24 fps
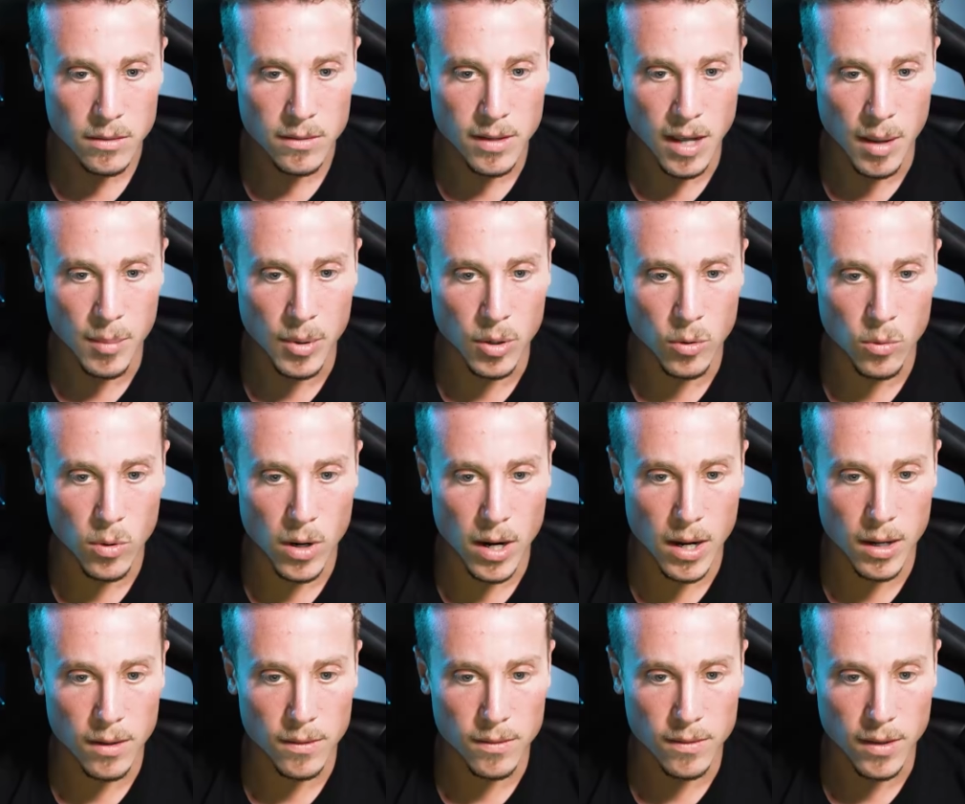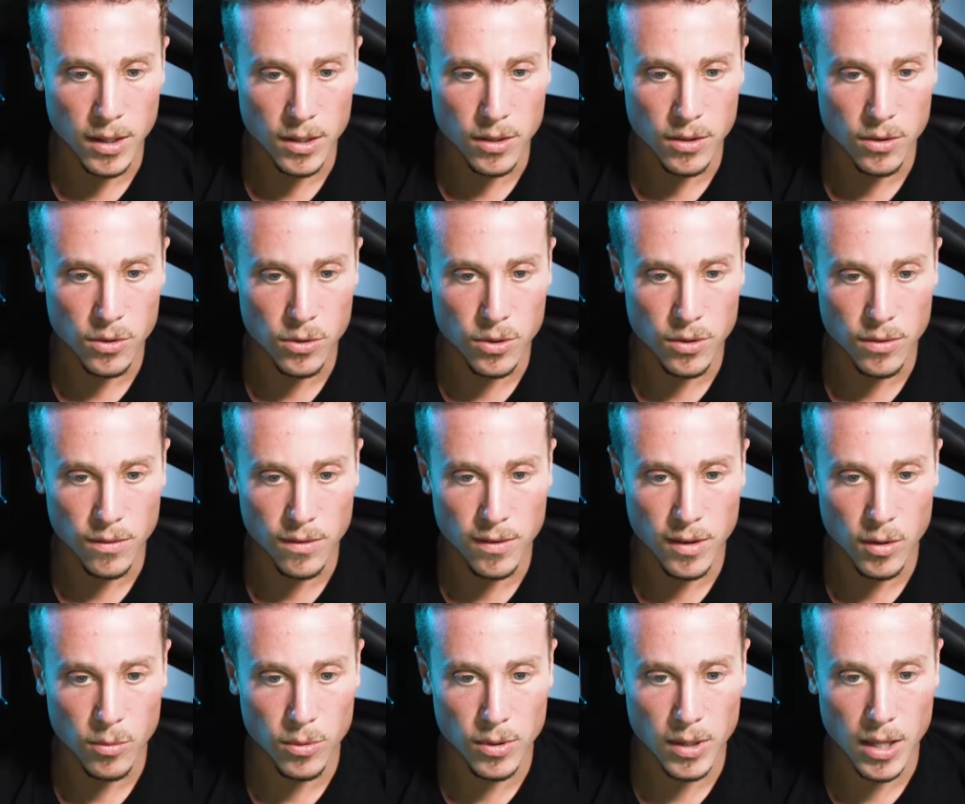timing wise, you can
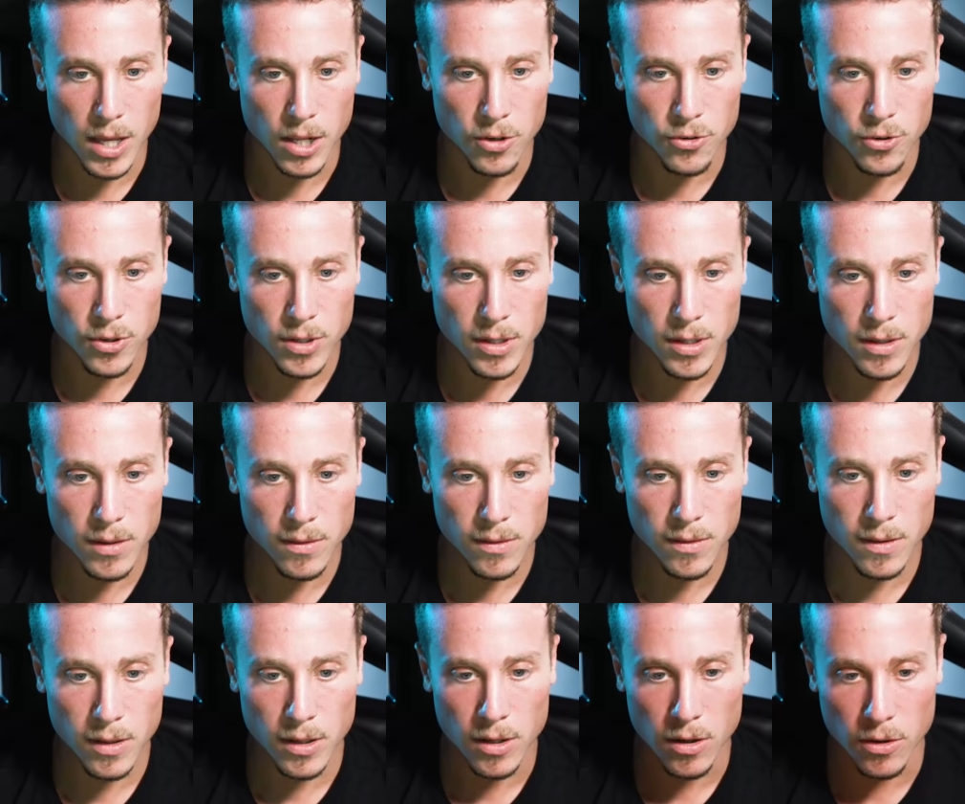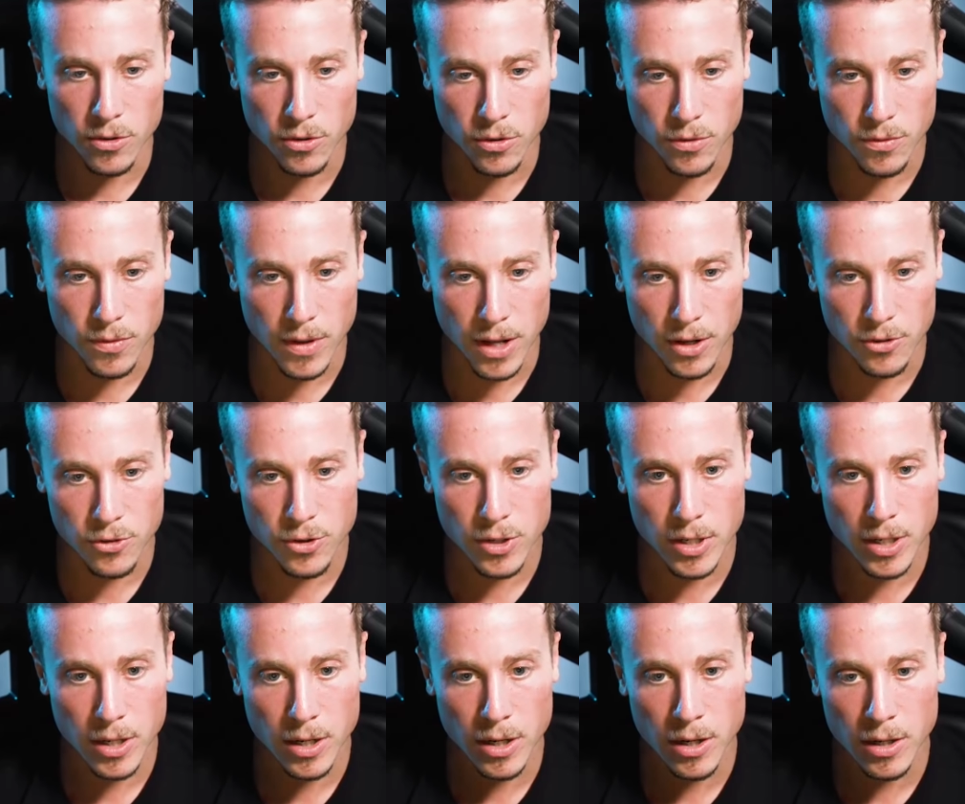see where the entry is, and I'll just flash
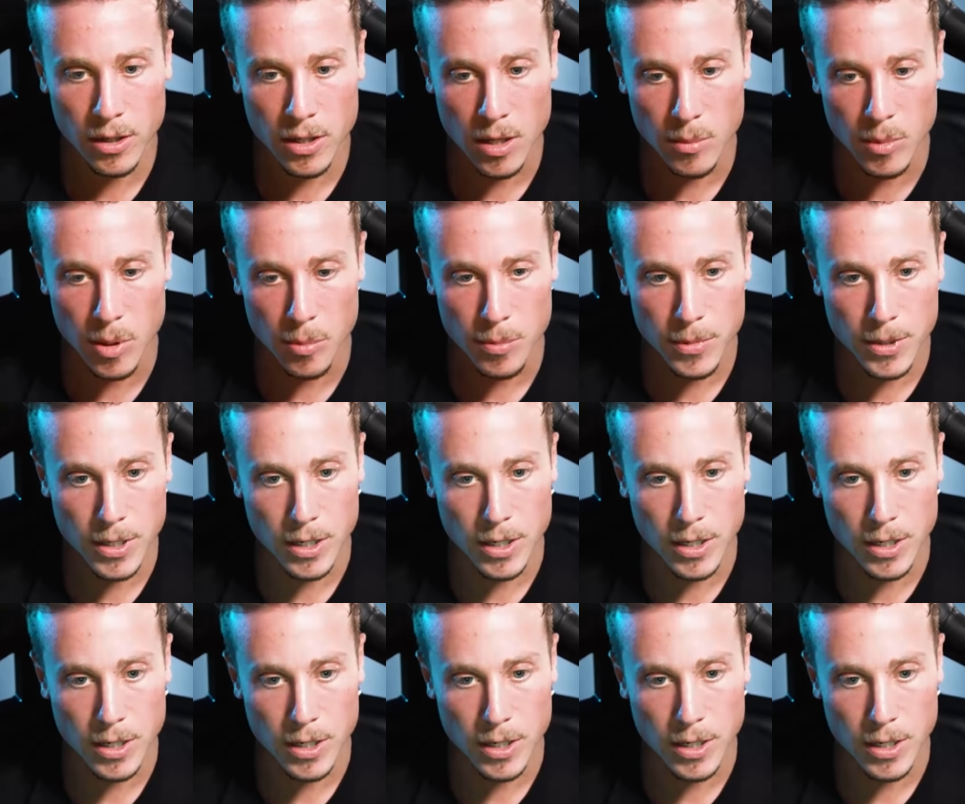here, come up